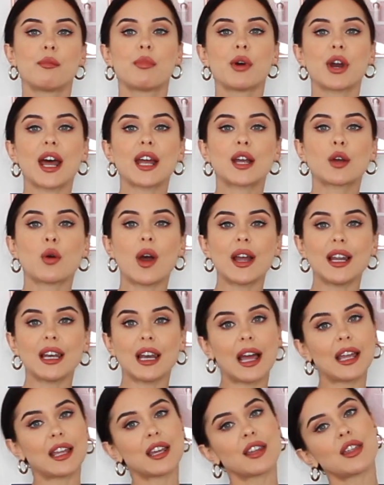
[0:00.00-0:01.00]
but I quite
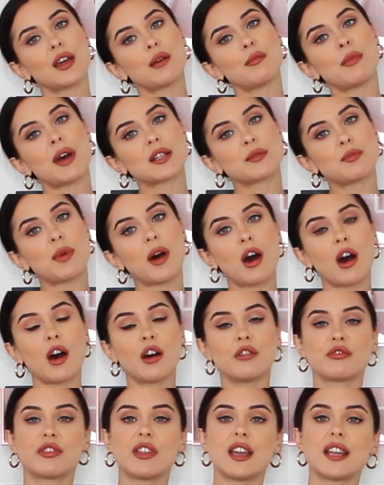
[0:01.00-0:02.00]
like them as
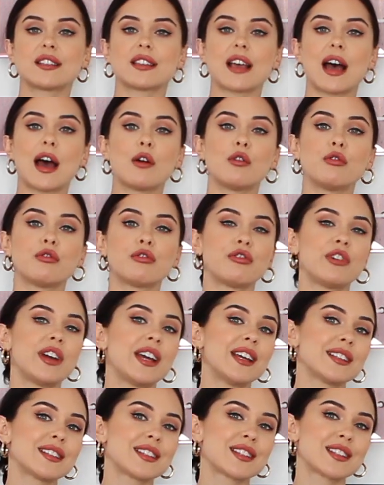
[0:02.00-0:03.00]
part of this
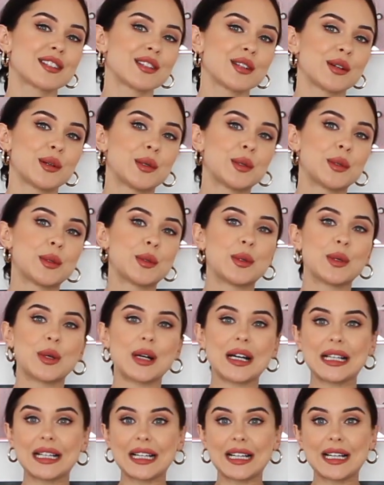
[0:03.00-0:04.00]
outfit,
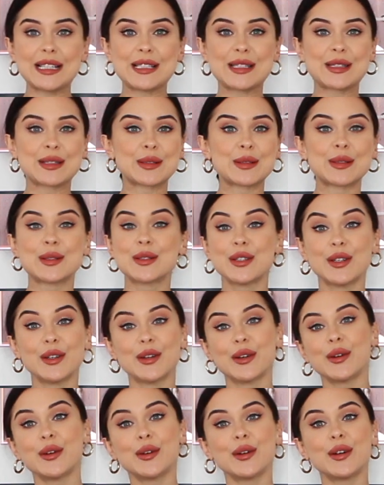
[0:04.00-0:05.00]
so I don't
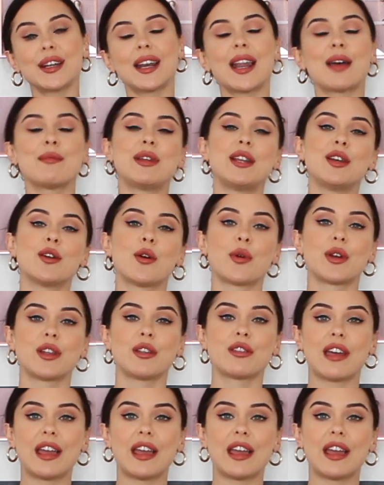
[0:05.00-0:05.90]
know. Let me know what you